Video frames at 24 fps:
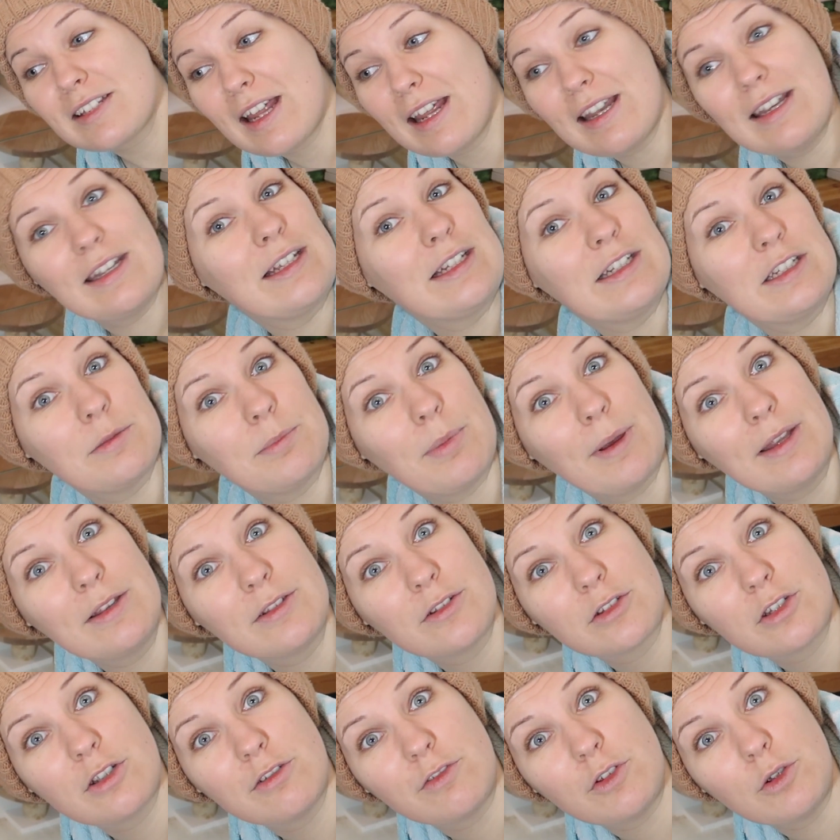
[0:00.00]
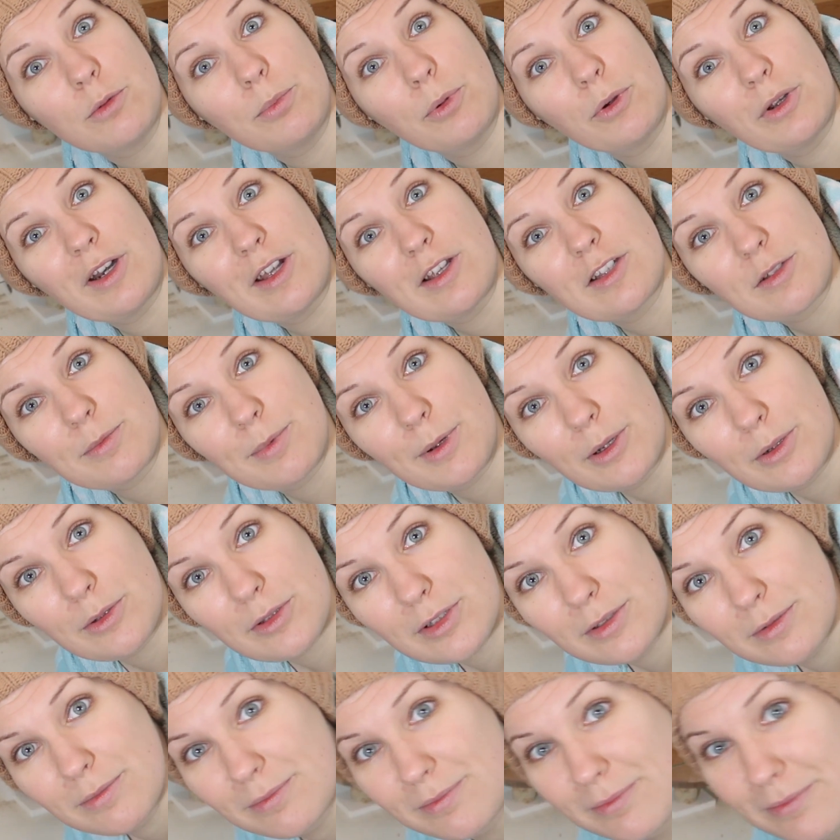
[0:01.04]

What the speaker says: ending, depends on your viewpoint I suppose.